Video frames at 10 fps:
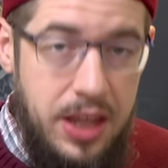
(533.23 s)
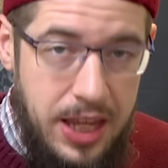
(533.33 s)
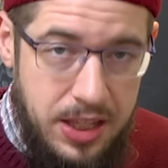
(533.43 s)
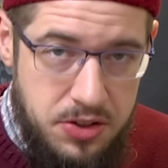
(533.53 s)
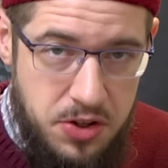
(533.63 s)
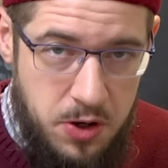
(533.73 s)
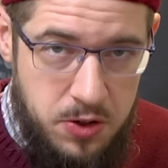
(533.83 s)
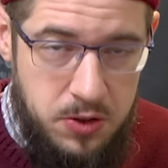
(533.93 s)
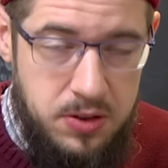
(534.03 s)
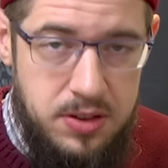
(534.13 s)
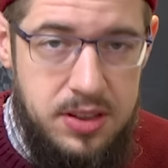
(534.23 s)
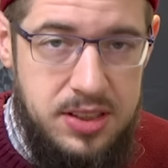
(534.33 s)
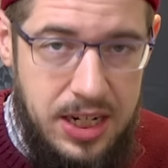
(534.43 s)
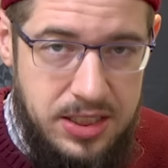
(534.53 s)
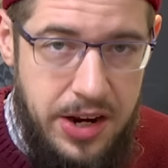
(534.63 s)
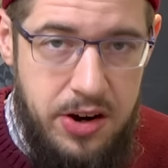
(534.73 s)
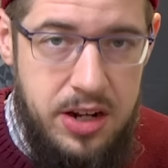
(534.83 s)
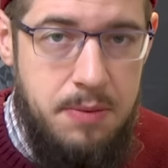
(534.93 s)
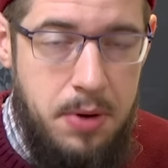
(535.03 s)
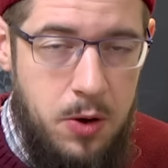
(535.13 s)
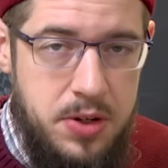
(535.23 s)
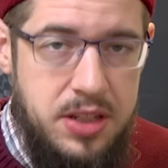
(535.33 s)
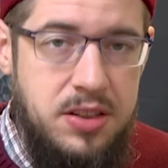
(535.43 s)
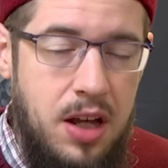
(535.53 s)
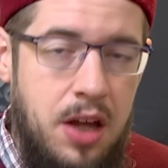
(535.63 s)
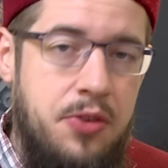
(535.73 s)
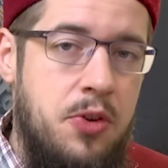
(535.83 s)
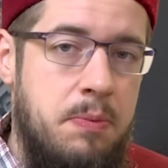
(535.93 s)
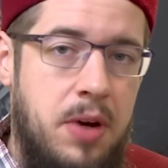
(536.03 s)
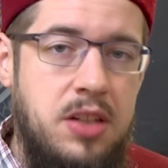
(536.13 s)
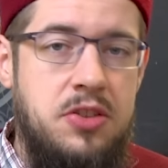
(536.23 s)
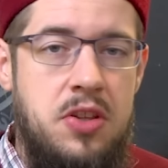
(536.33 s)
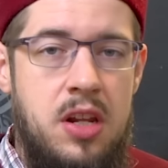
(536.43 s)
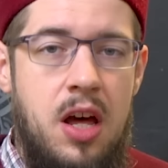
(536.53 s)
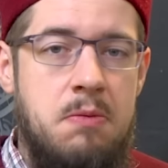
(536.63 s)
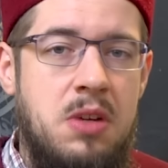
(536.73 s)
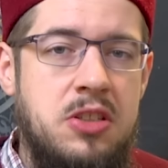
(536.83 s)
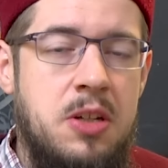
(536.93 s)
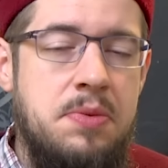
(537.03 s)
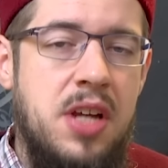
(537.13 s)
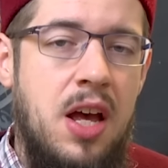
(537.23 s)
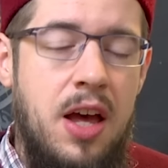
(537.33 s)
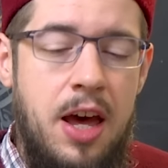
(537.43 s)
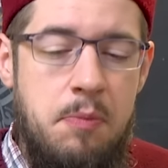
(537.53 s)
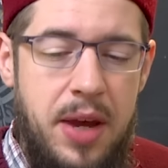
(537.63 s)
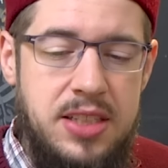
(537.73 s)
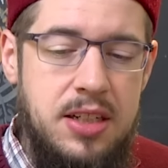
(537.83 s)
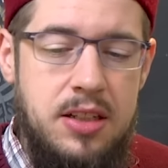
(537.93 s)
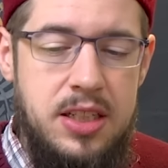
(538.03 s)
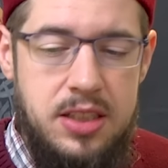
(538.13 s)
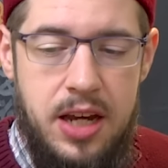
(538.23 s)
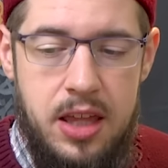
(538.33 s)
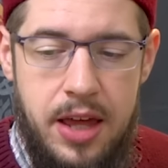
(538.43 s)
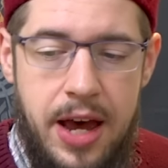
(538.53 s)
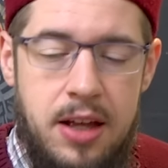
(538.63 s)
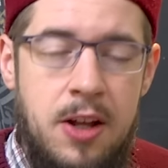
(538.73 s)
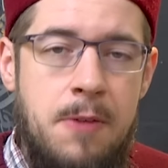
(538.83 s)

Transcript: internal sectarian opponents under the bus to the non-Muslims and basically say that